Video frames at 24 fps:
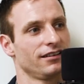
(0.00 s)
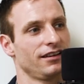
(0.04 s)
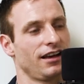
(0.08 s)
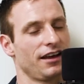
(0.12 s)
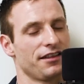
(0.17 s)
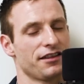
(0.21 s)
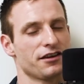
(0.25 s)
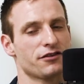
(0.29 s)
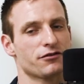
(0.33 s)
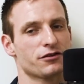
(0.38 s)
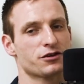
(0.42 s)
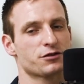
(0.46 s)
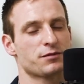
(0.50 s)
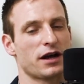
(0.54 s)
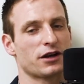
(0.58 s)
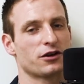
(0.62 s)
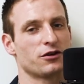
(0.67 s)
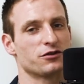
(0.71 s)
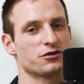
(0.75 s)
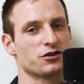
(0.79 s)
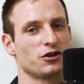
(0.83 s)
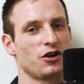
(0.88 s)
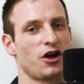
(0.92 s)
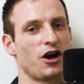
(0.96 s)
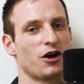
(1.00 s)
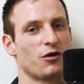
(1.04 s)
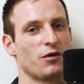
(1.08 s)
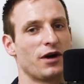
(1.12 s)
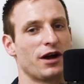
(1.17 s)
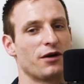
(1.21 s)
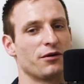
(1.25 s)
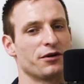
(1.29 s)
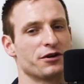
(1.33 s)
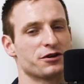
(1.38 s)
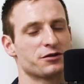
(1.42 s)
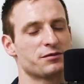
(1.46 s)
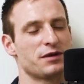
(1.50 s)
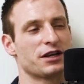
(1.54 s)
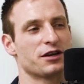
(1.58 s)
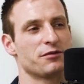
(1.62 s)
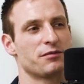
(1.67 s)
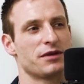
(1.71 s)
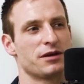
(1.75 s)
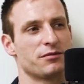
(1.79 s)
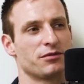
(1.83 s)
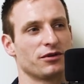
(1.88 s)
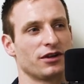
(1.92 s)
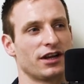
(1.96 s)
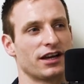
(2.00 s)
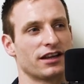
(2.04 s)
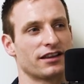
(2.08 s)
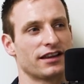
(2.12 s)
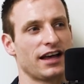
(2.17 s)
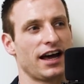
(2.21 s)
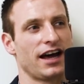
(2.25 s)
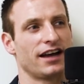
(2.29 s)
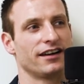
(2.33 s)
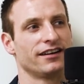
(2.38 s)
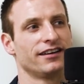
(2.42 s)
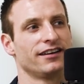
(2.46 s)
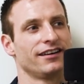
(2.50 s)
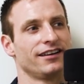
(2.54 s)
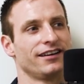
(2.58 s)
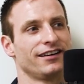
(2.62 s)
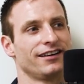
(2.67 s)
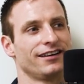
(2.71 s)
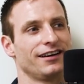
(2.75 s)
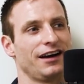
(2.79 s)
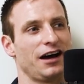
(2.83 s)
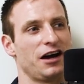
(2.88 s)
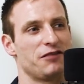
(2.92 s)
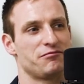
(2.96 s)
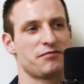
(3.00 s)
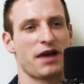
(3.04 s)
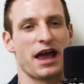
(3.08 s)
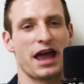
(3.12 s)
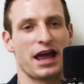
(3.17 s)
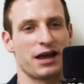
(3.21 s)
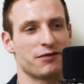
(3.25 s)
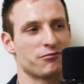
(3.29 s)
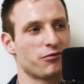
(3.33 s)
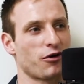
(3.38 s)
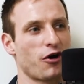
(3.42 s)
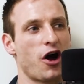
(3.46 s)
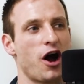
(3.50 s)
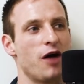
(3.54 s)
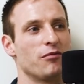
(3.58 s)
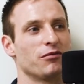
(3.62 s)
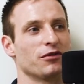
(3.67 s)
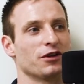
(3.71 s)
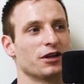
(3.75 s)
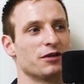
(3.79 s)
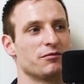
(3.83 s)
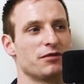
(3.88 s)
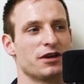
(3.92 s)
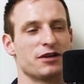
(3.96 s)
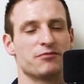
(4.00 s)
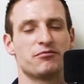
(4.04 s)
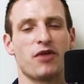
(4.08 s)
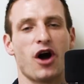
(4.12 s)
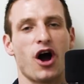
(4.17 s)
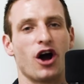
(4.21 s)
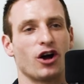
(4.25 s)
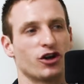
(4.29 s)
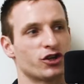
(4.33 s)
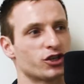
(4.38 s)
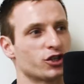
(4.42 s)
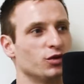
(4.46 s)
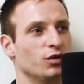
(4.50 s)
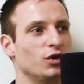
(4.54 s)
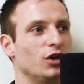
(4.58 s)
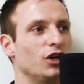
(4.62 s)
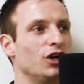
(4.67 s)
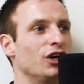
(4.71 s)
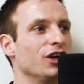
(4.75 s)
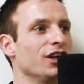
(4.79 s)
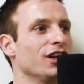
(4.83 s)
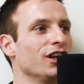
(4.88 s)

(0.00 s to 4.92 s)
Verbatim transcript: I think respect goes a long way when yeah. you're speaking to people like that. Yeah. Uh, paying promptly, being punctual. Yeah,